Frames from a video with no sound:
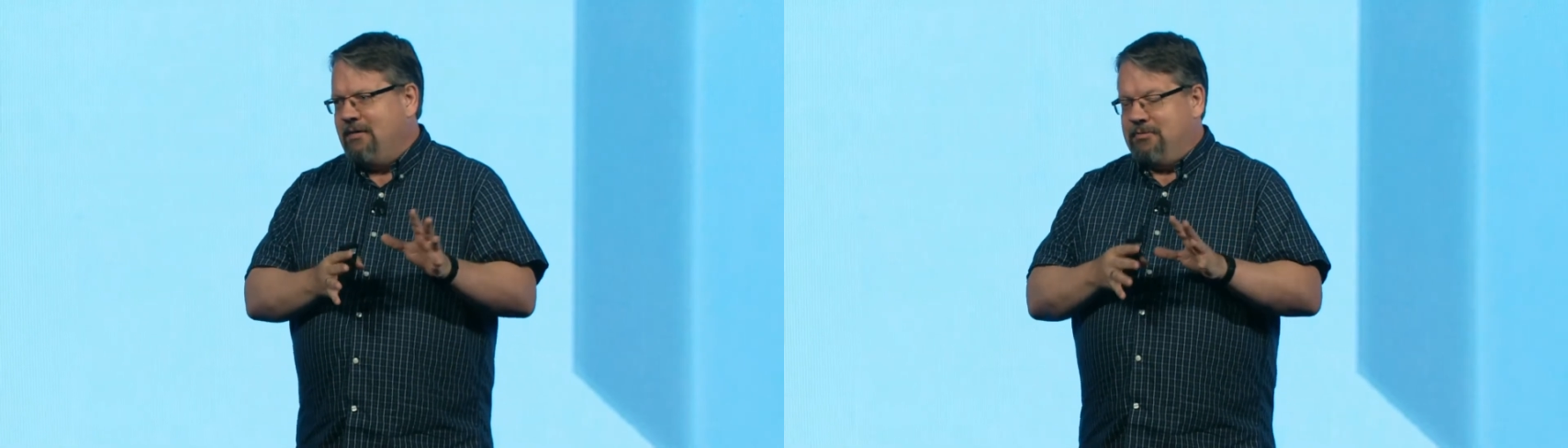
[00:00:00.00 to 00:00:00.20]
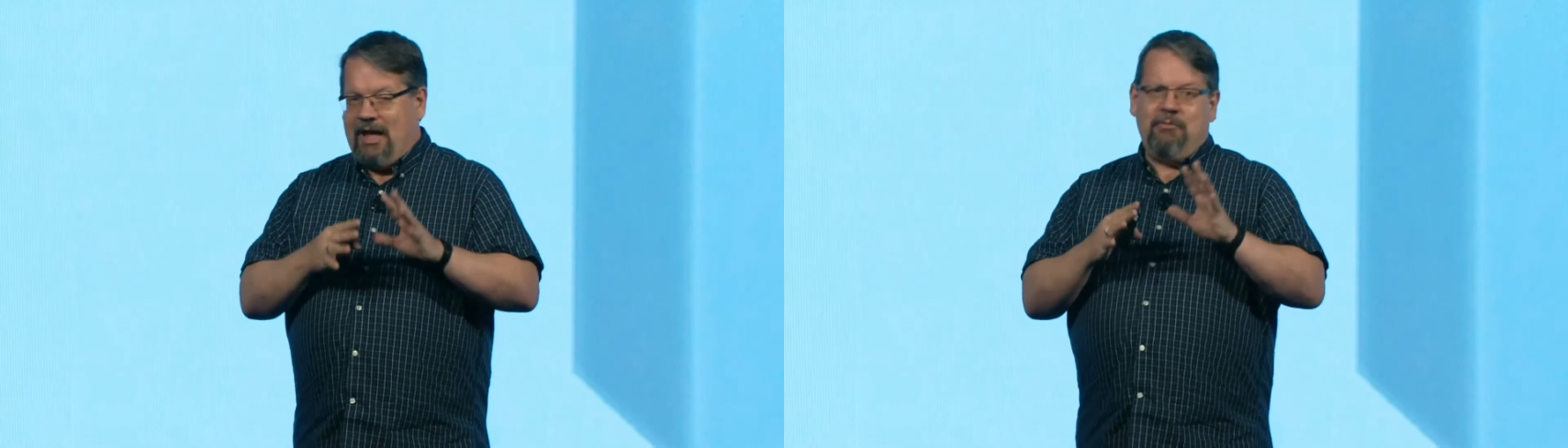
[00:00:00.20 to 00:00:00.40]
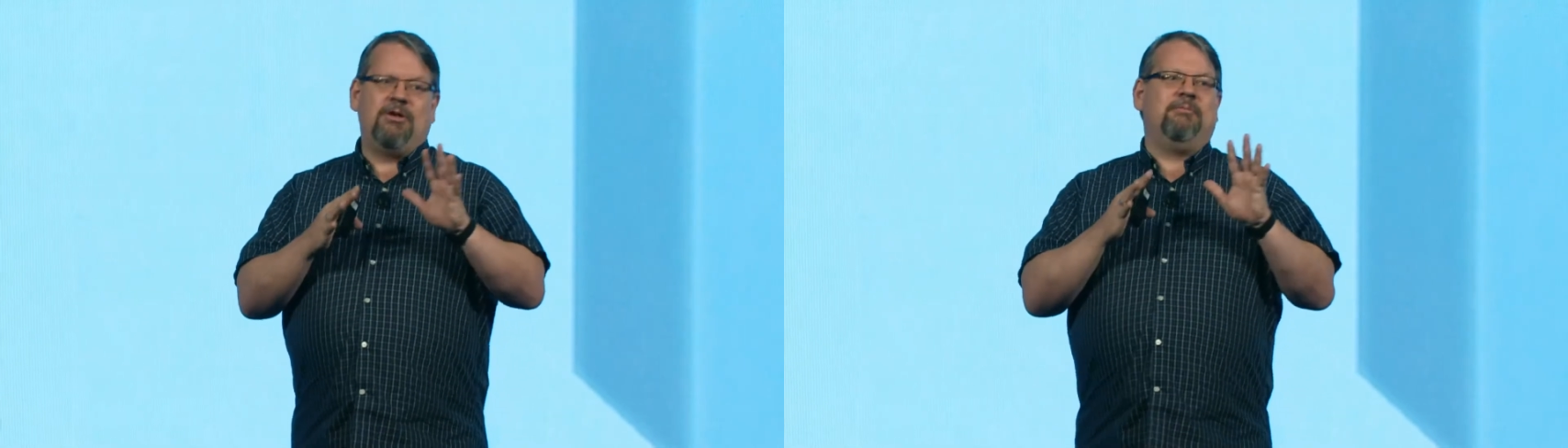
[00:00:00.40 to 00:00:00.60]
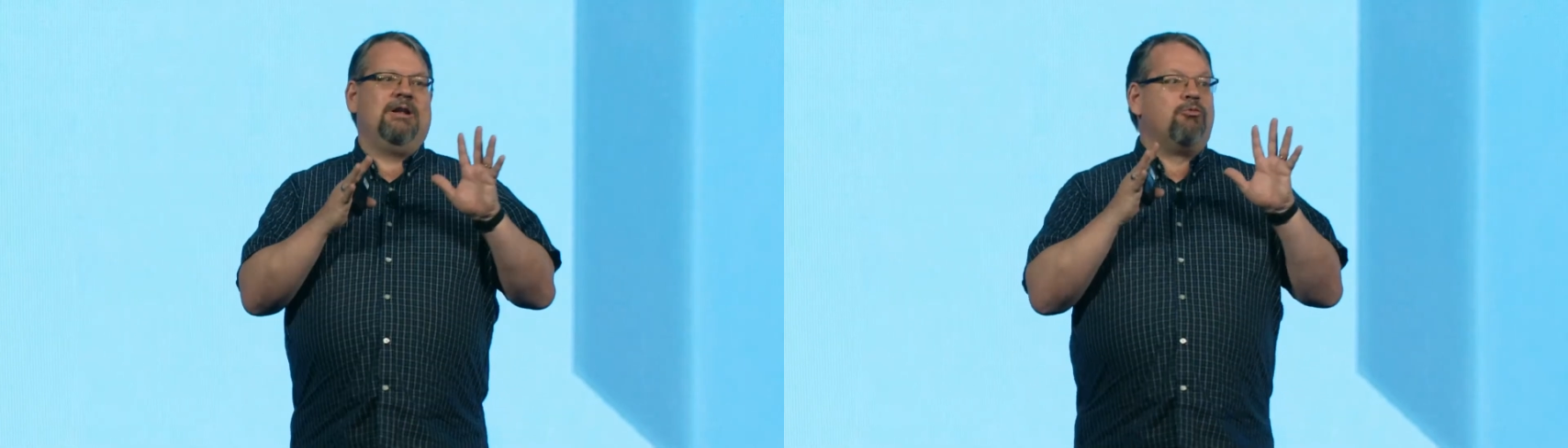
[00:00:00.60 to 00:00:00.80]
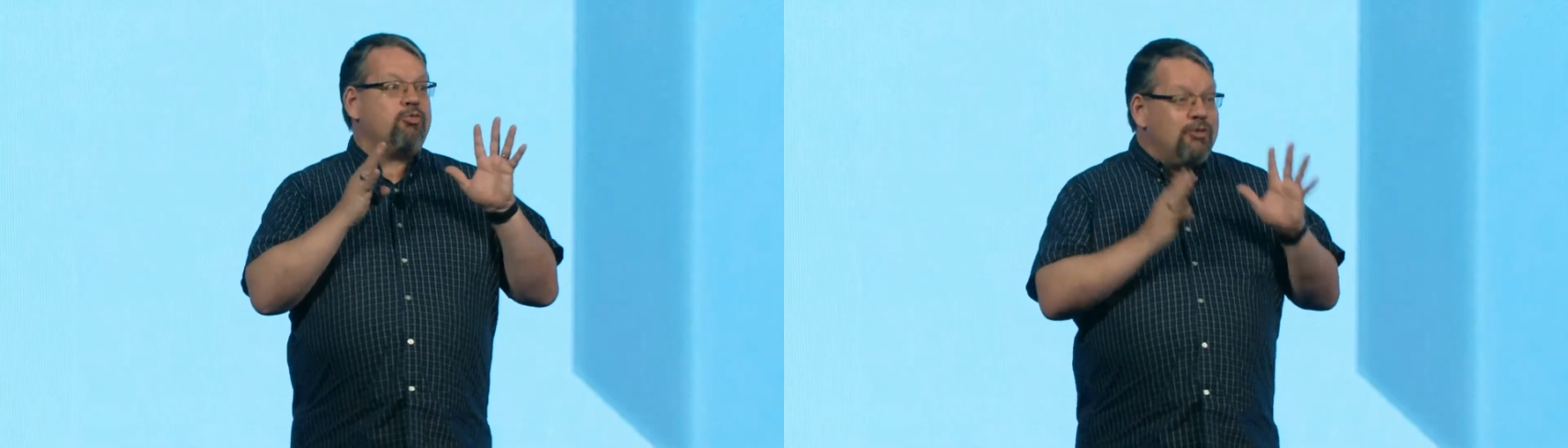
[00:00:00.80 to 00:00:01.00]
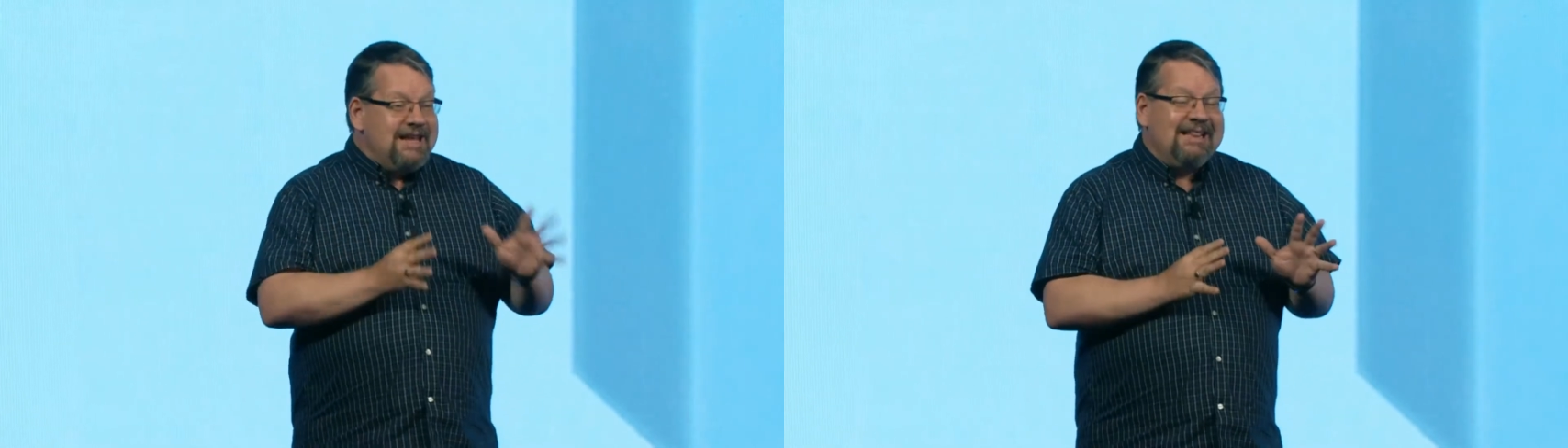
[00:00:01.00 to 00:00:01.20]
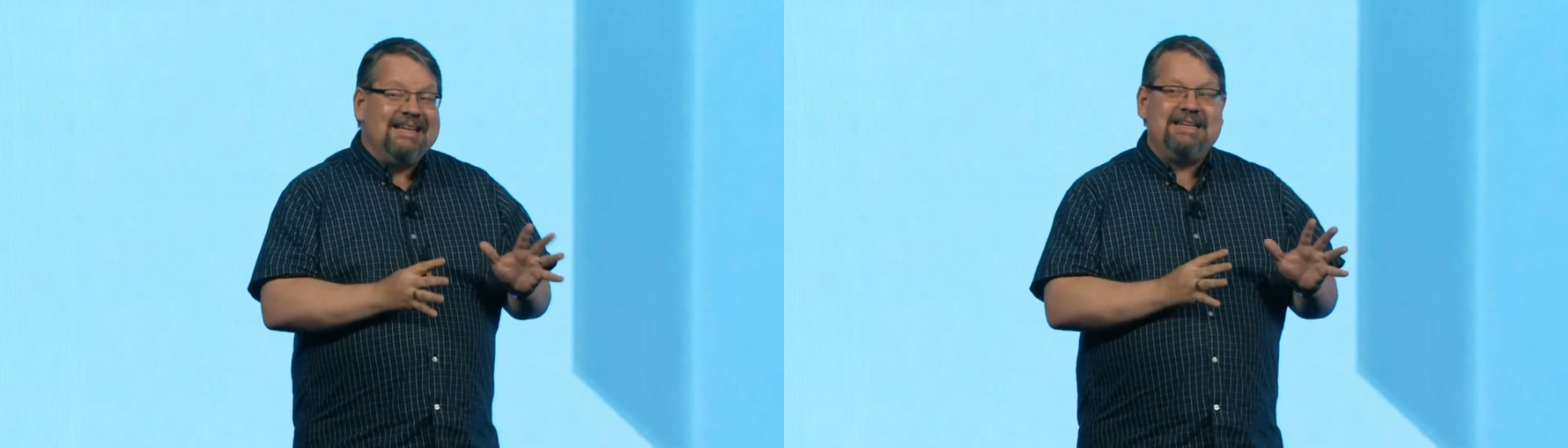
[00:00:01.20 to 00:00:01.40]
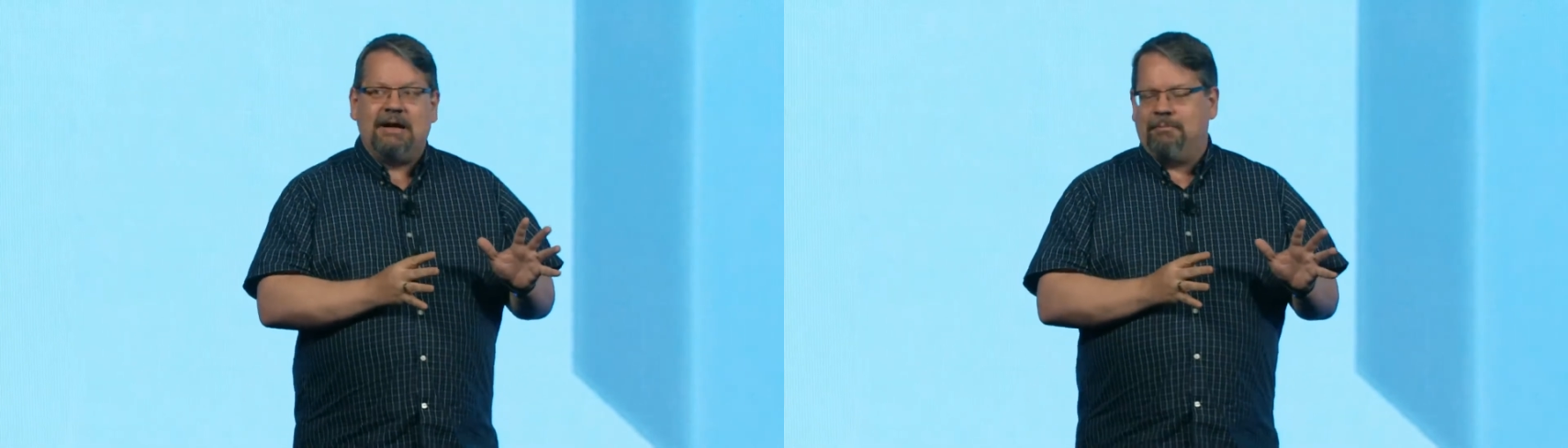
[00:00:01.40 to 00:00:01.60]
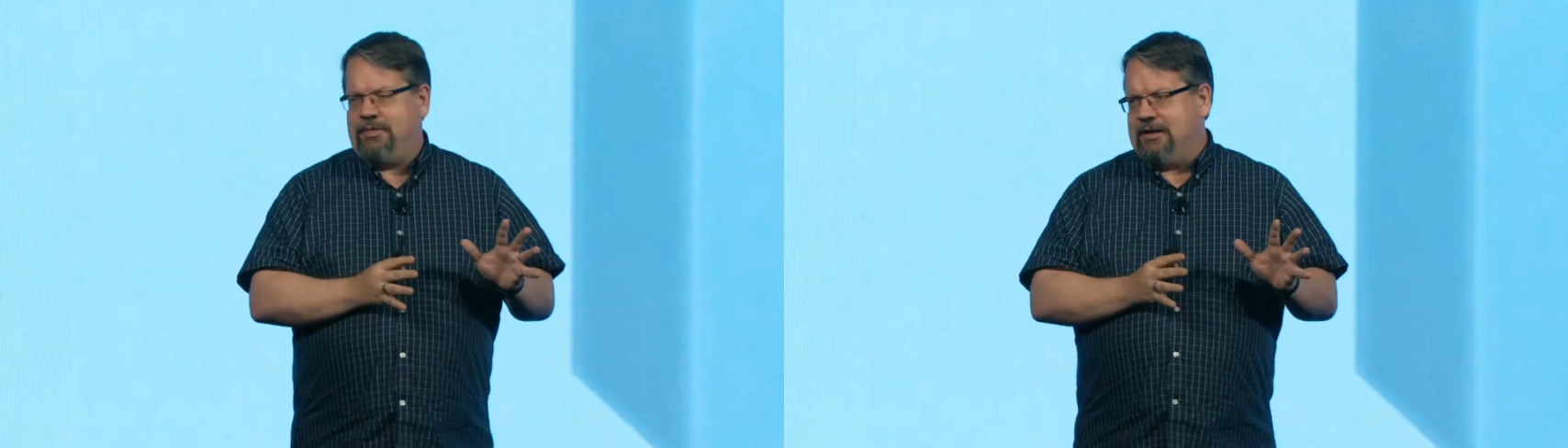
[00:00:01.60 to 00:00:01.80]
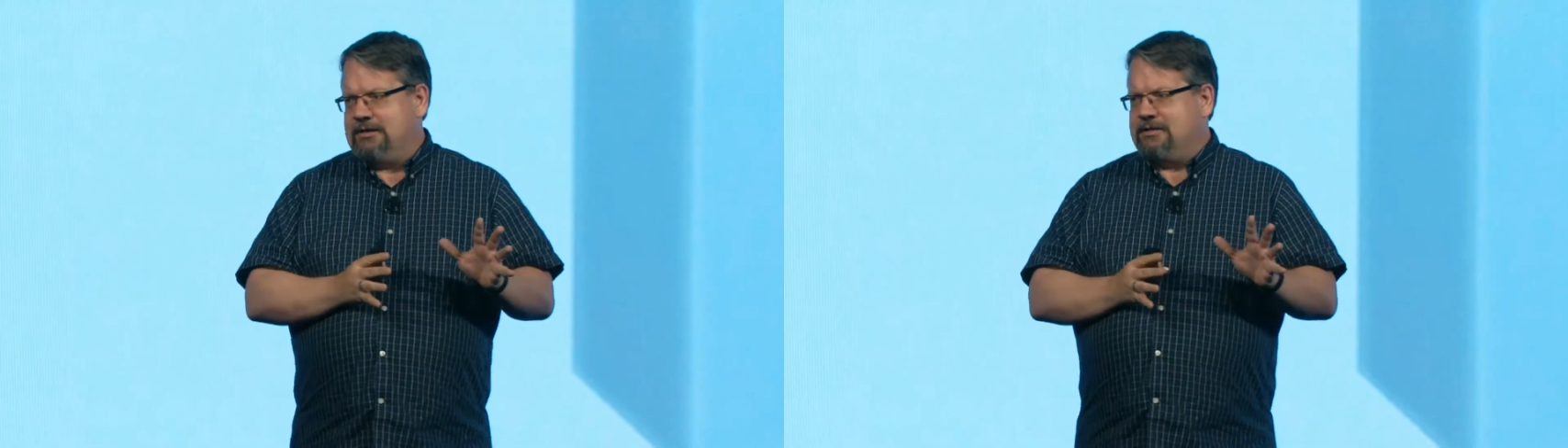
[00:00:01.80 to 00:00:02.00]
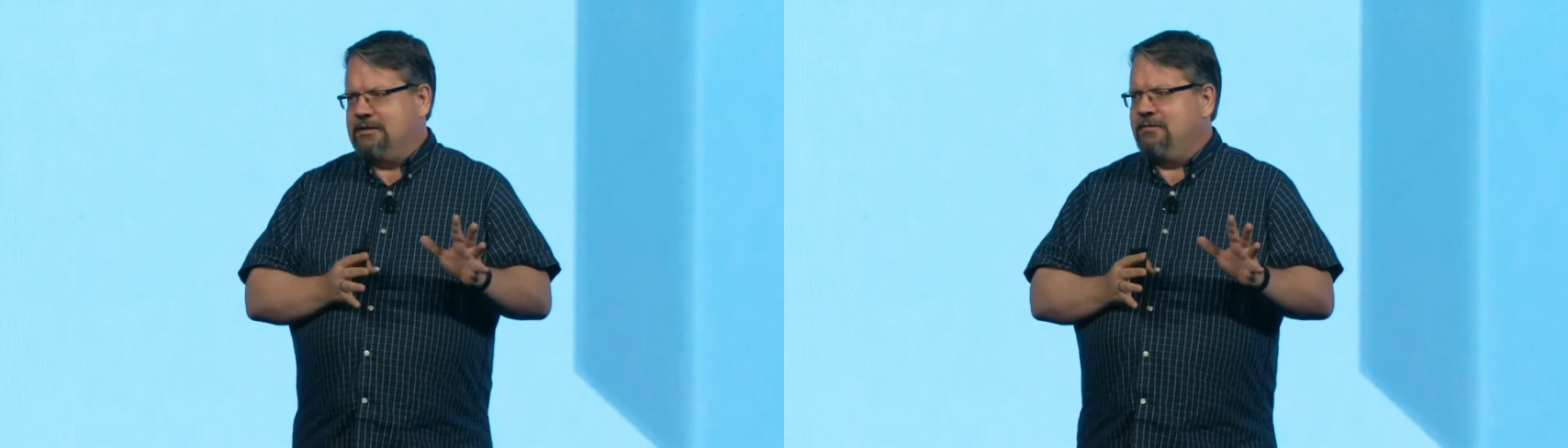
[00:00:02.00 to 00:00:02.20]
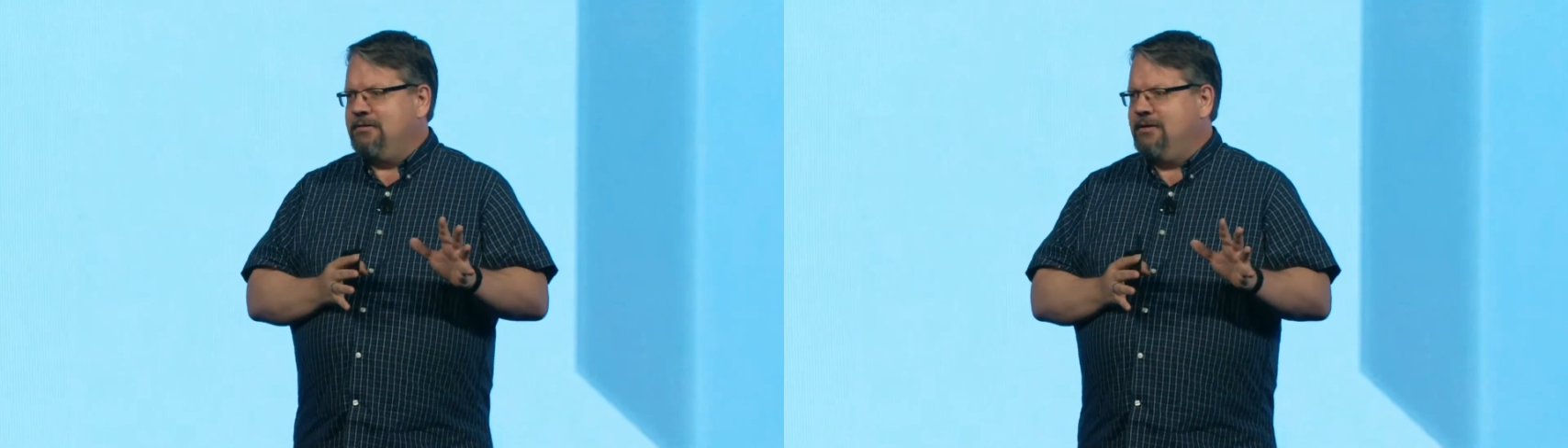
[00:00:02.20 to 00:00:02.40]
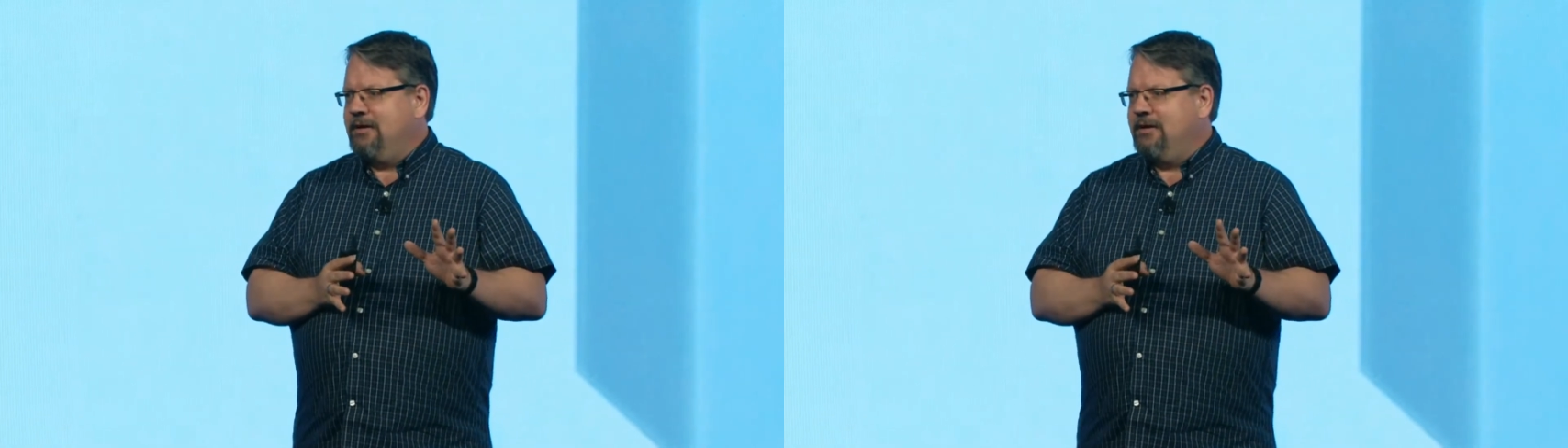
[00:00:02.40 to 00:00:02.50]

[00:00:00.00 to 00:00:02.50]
but that would have been a really dumb thing to do.